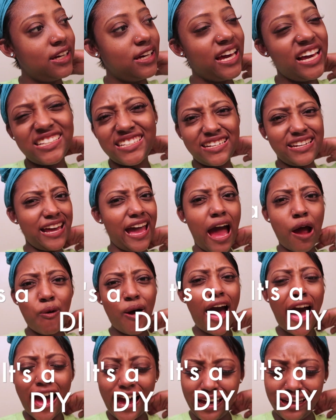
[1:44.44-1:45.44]

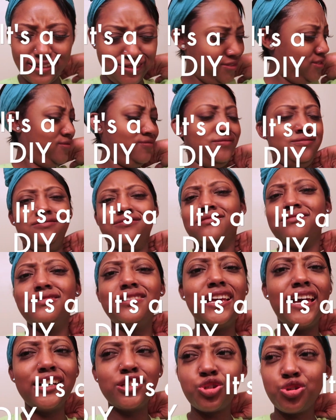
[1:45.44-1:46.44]
DIY.
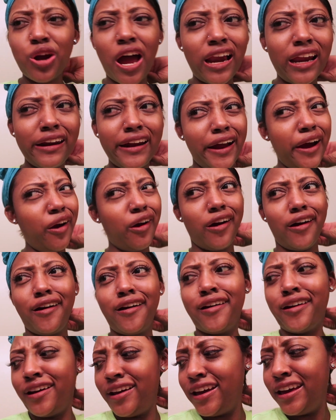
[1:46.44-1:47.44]
It's trial and
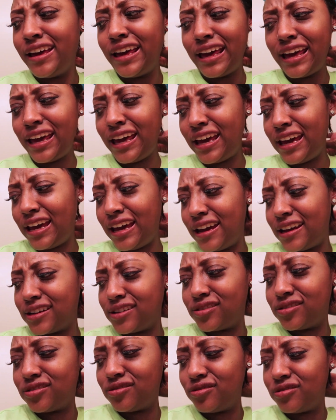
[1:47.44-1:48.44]
error.
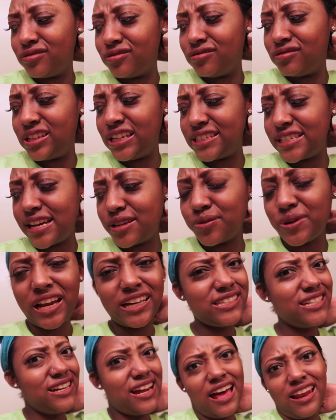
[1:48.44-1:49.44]
And these hats are
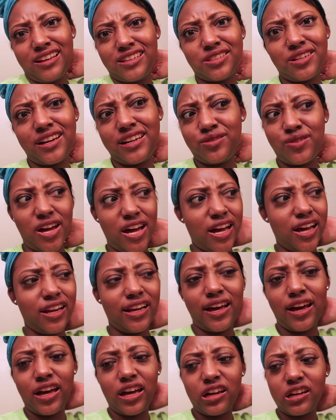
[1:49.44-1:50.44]
like $10, so that's fine.
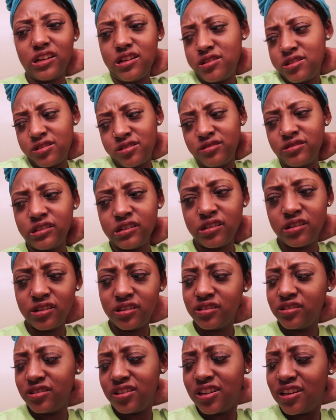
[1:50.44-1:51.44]
Like,
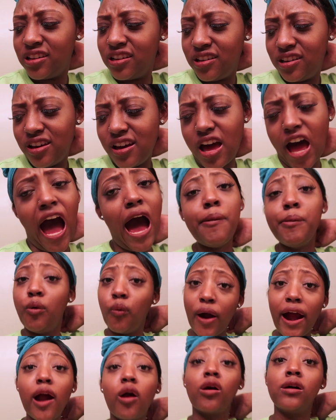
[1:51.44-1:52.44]
I'm
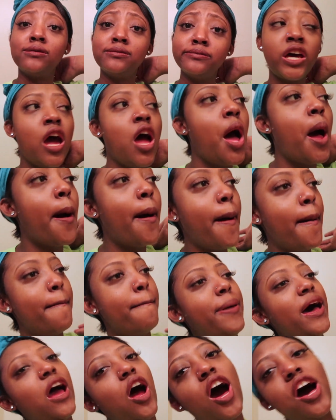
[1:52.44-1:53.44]
aware of them. But